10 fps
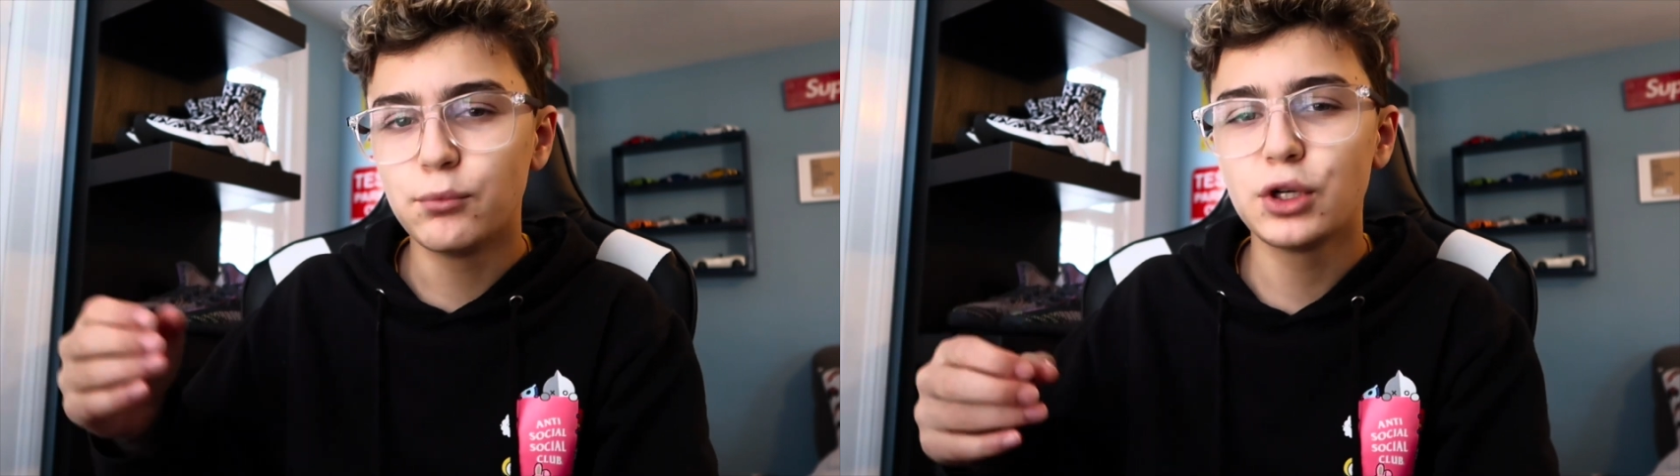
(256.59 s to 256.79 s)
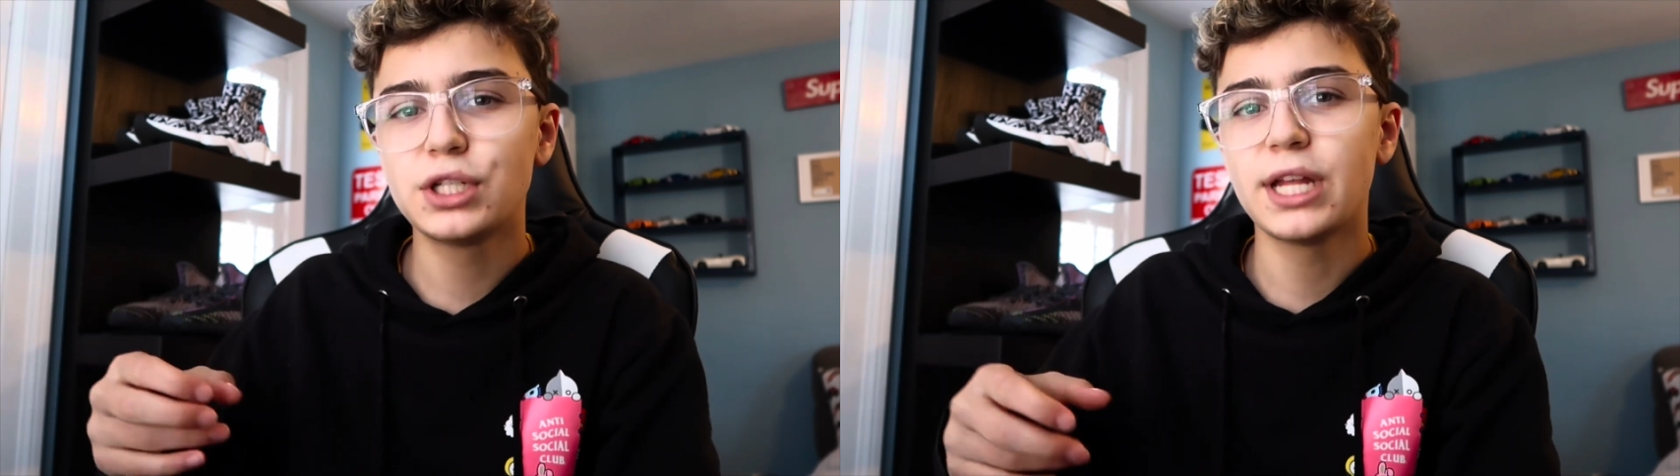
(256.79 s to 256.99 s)

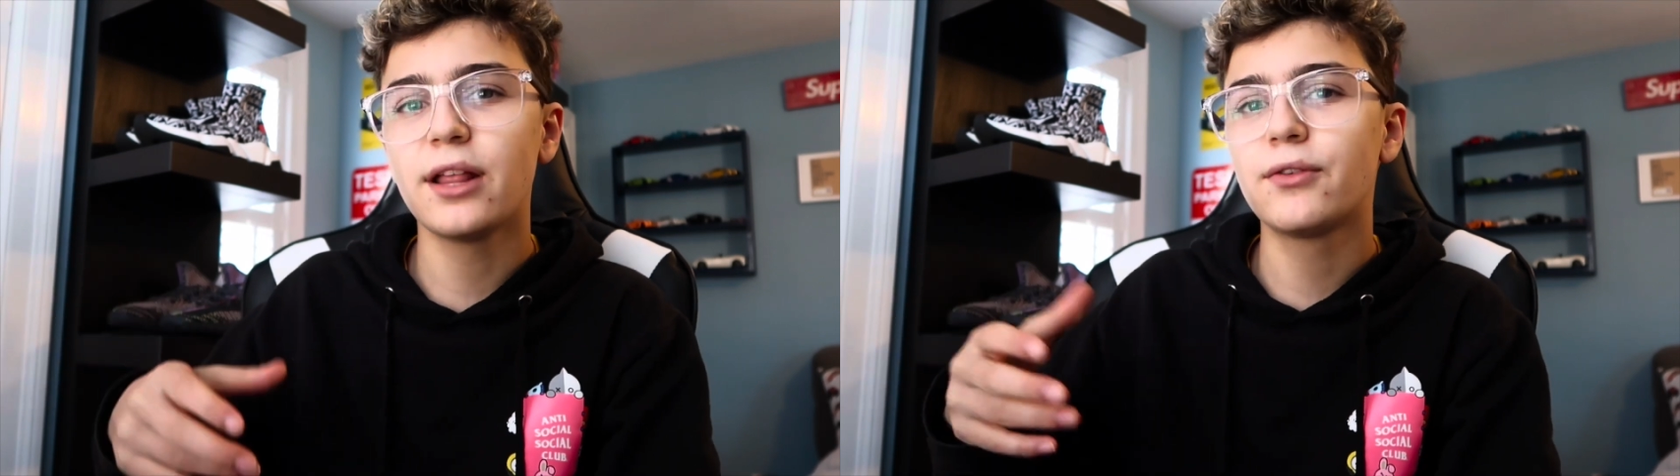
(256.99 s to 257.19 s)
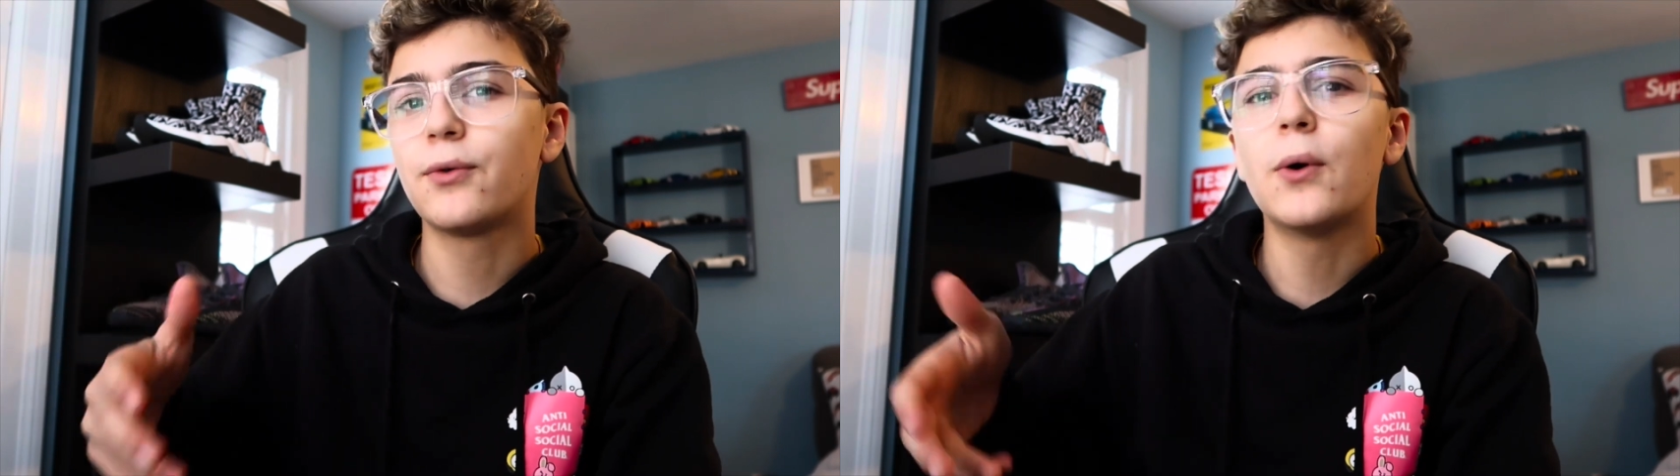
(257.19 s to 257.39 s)
which
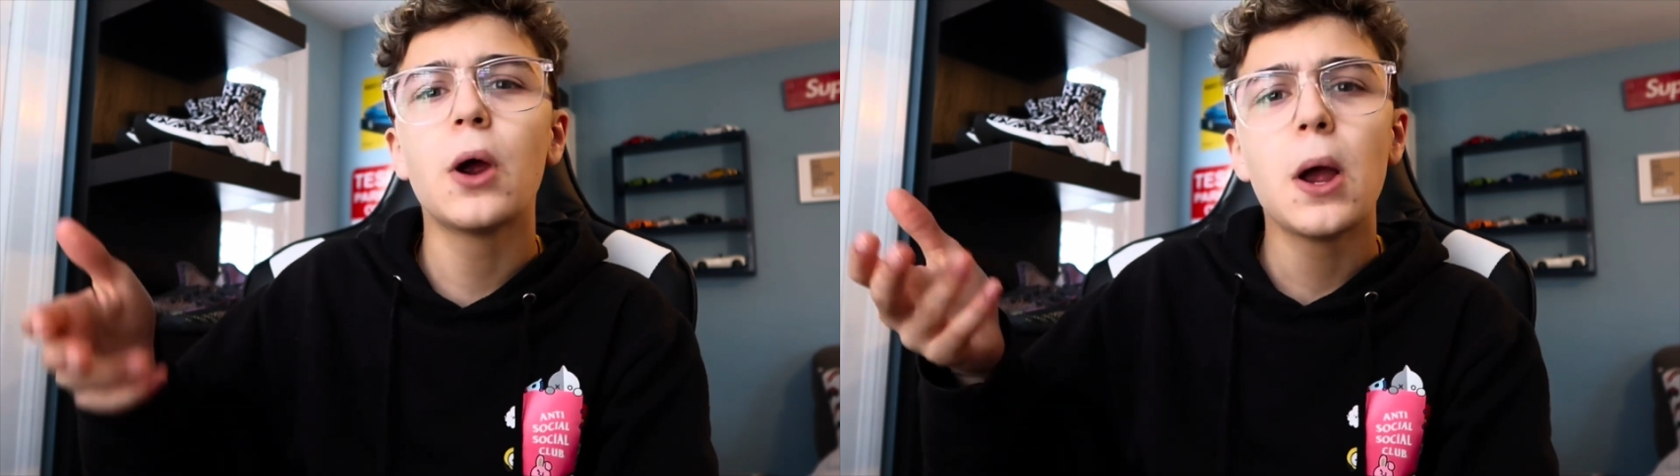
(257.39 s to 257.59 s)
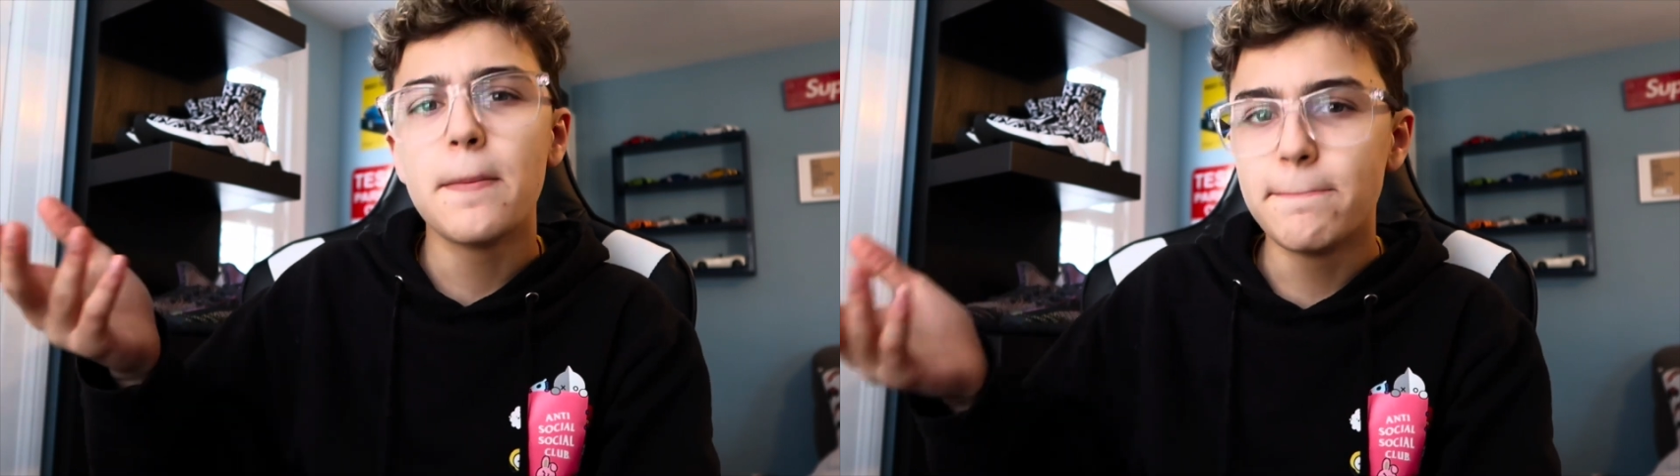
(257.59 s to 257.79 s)
stands for
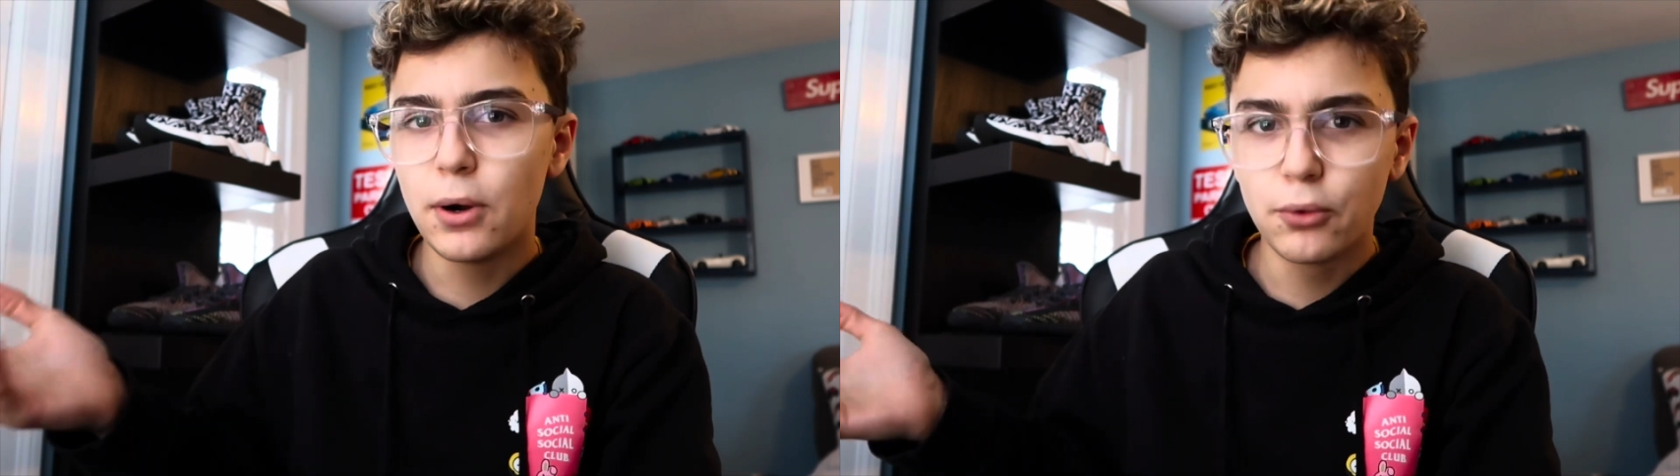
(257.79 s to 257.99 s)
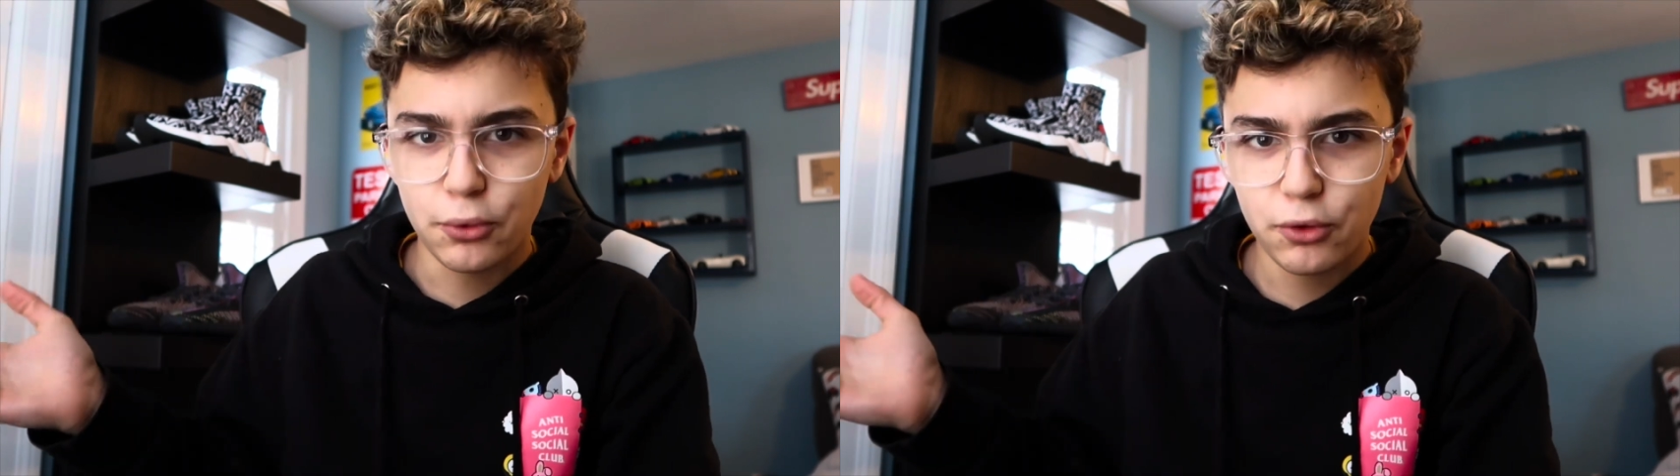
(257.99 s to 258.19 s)

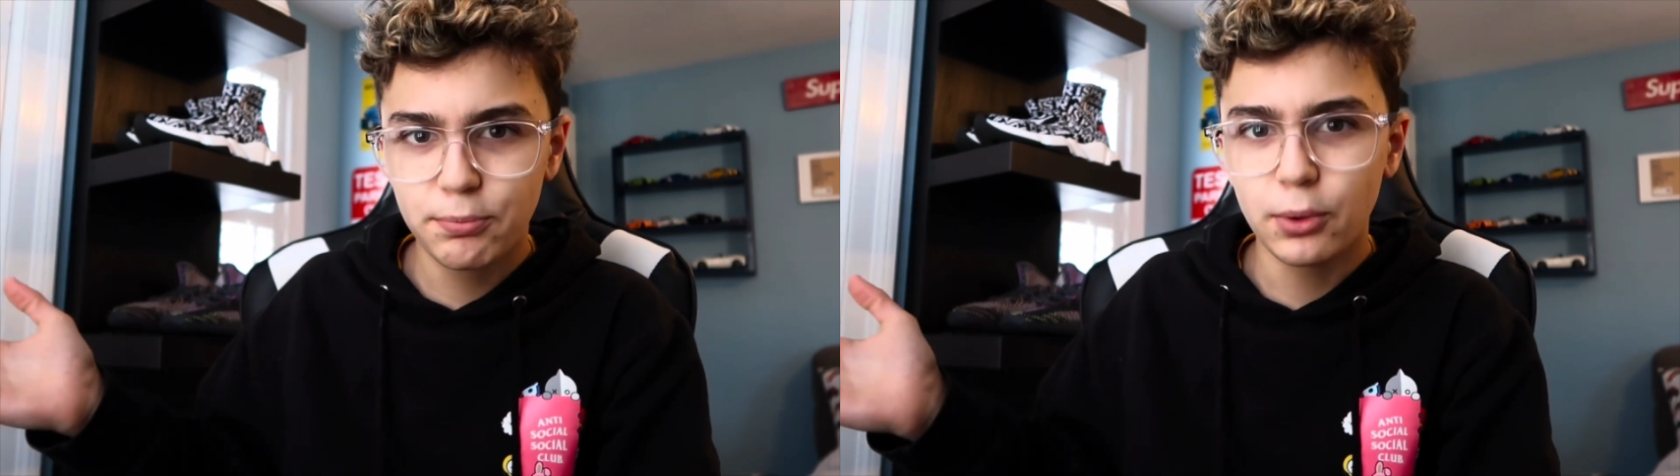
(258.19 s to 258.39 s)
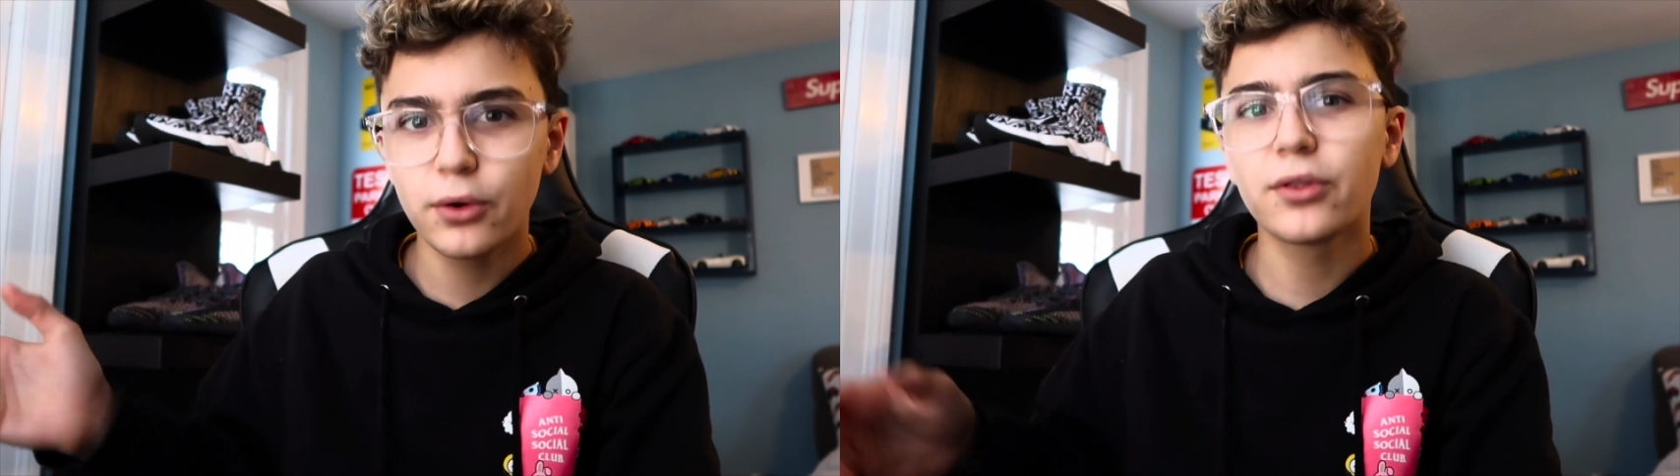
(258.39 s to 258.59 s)

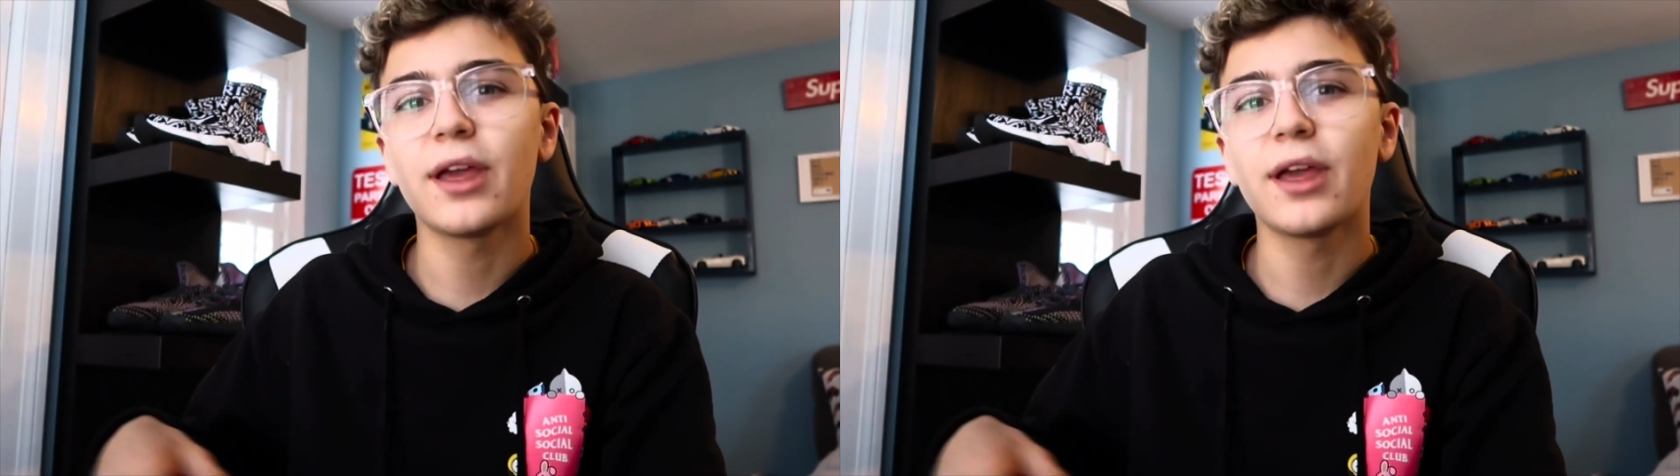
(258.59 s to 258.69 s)
motorsports,